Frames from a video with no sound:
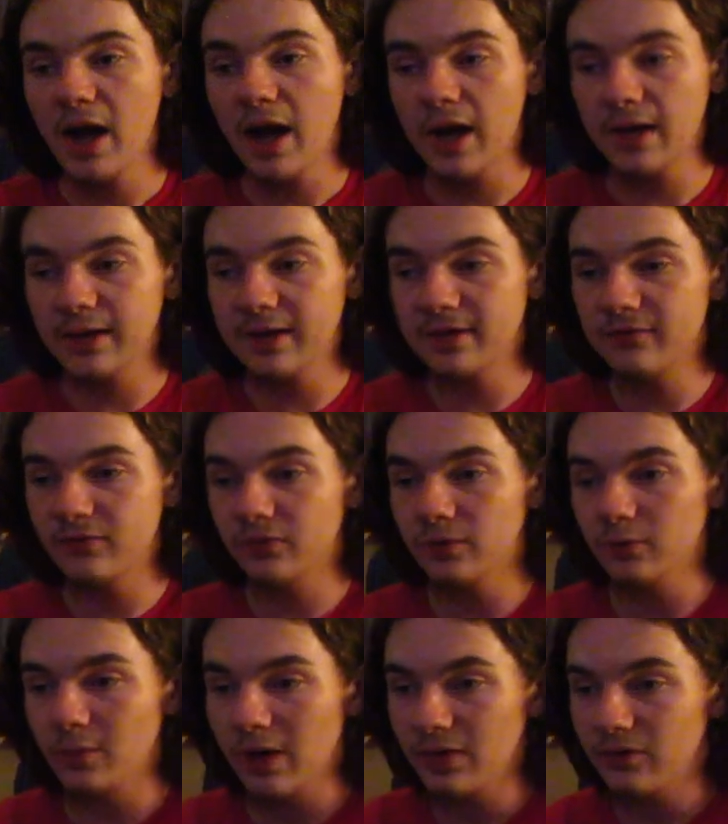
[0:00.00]
I live
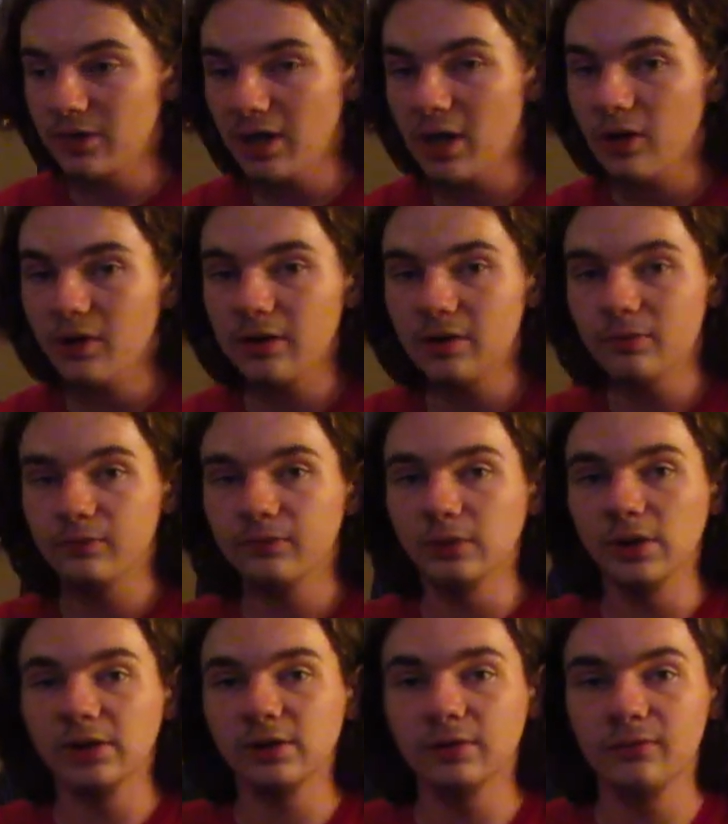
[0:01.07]
around the area of,
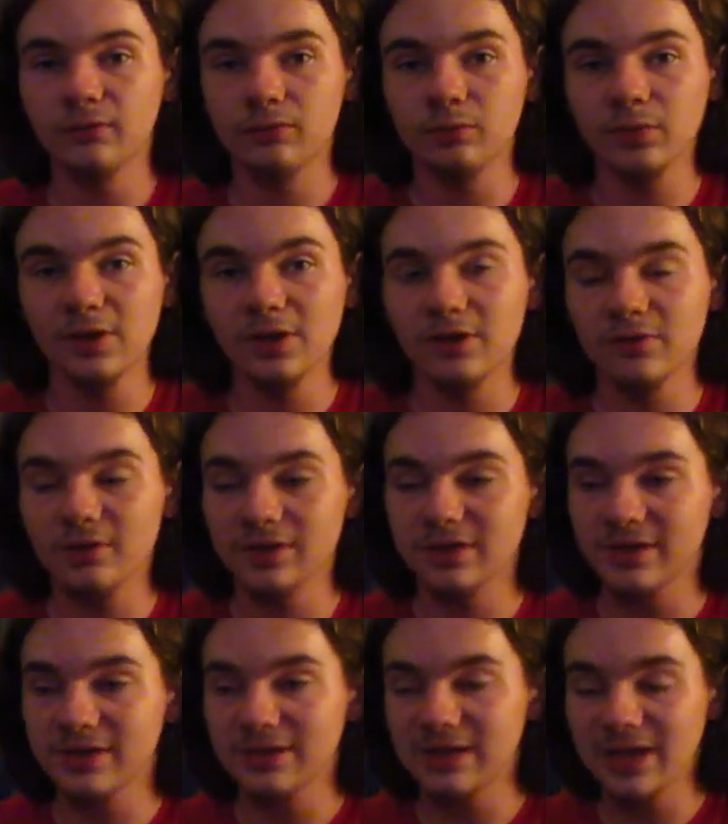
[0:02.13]
of where
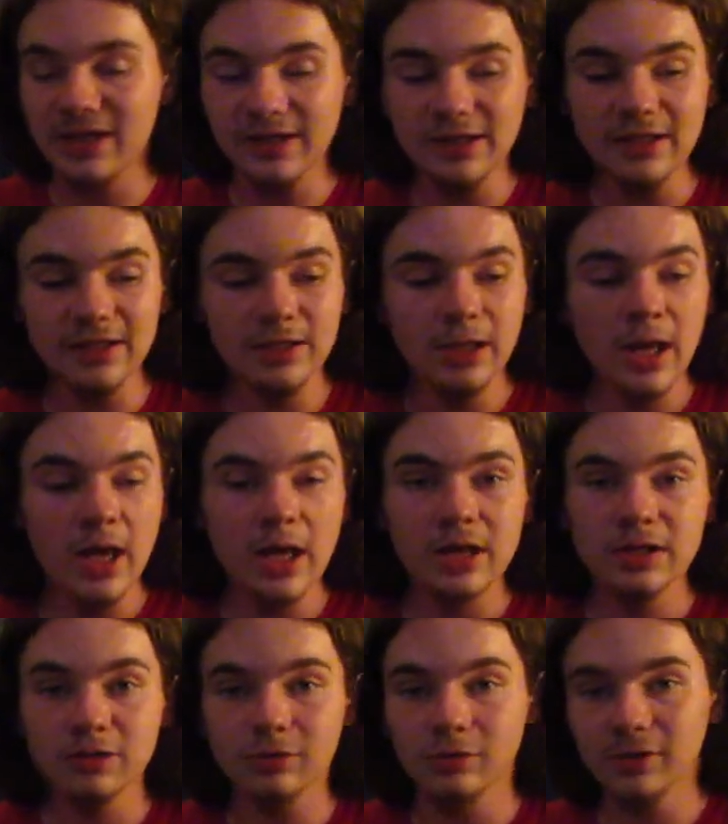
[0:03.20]
this is taken,
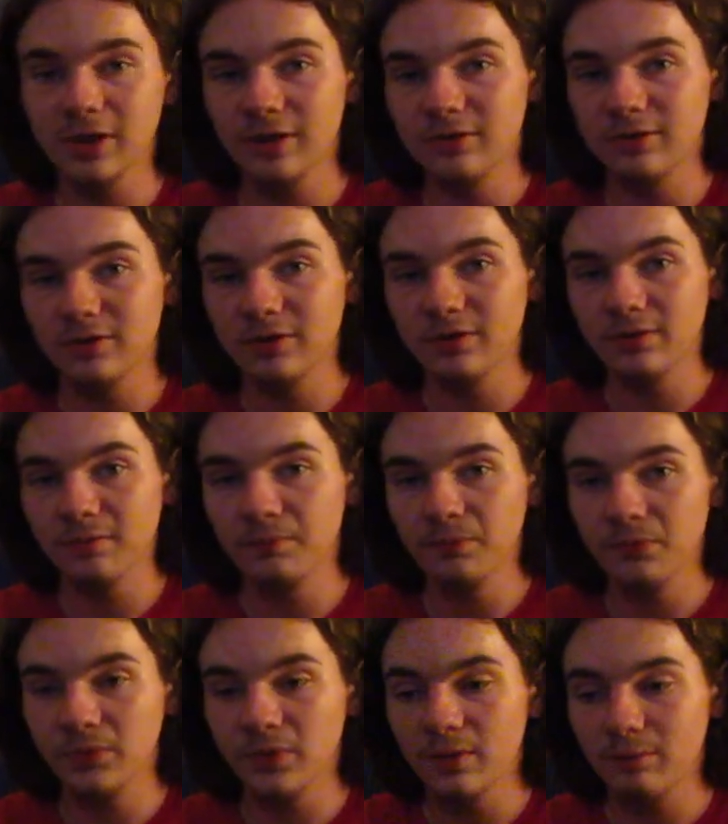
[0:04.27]
so a lot of the
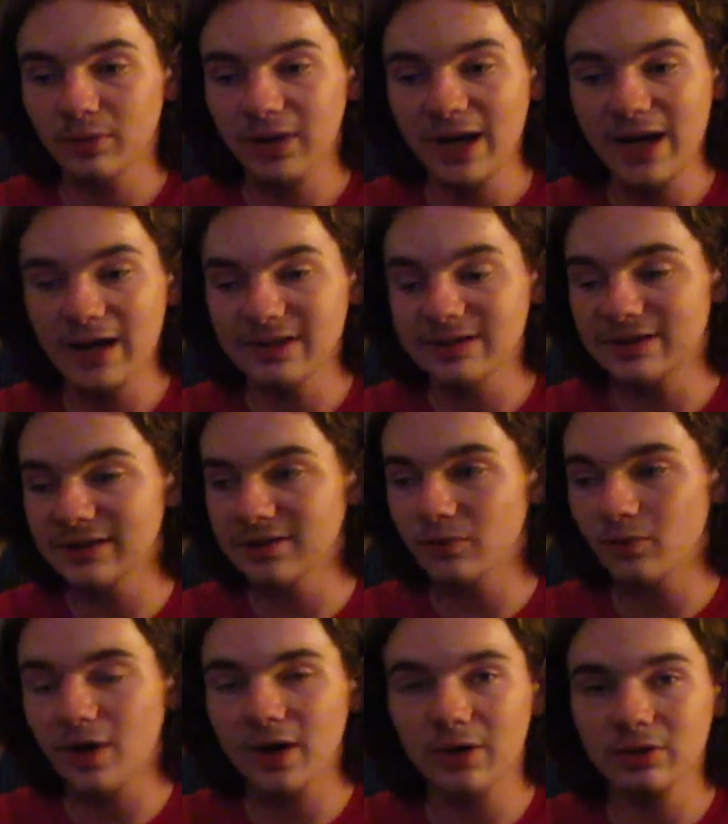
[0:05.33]
plants and the
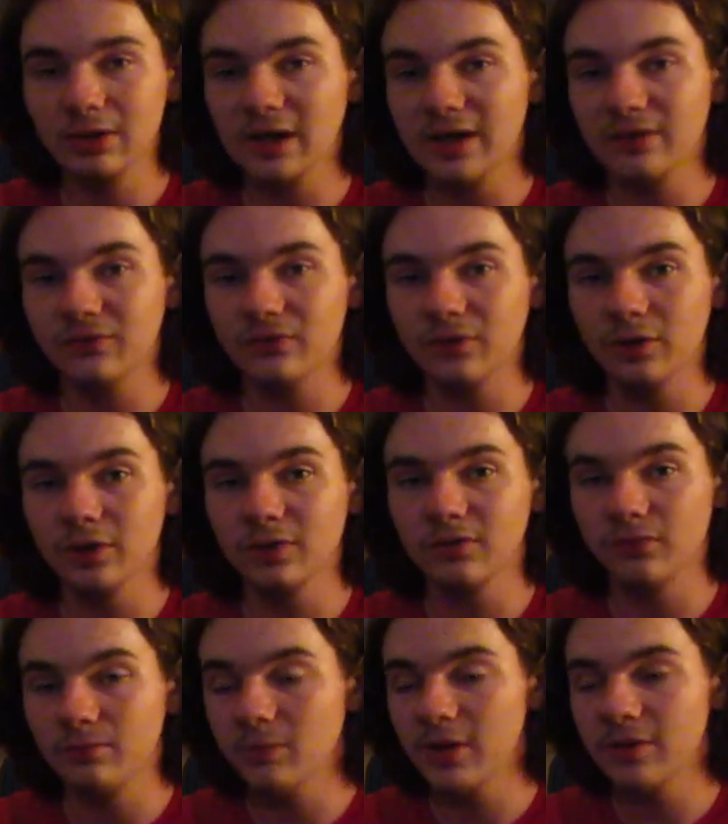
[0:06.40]
wildlife are
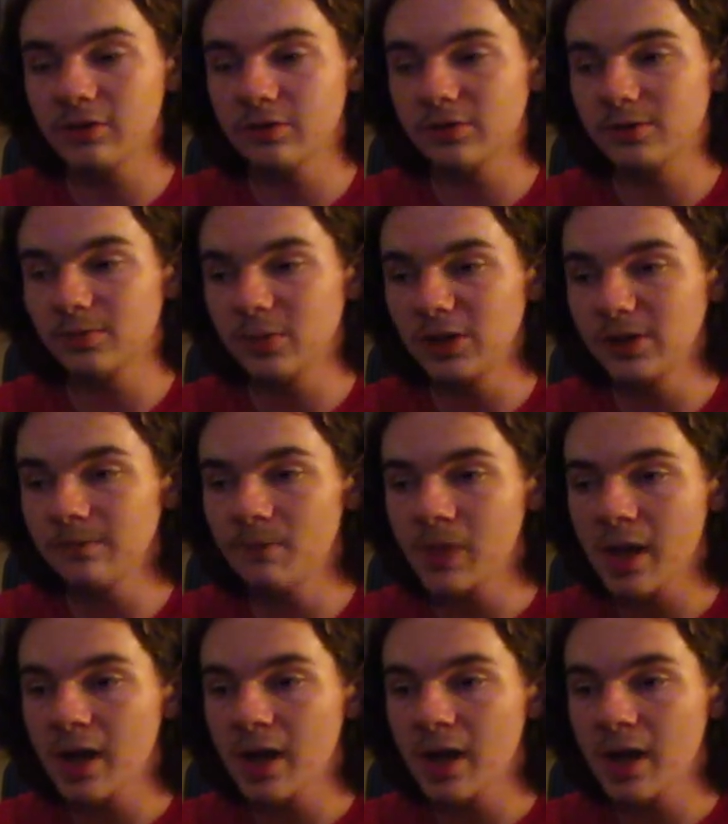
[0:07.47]
familiar to me.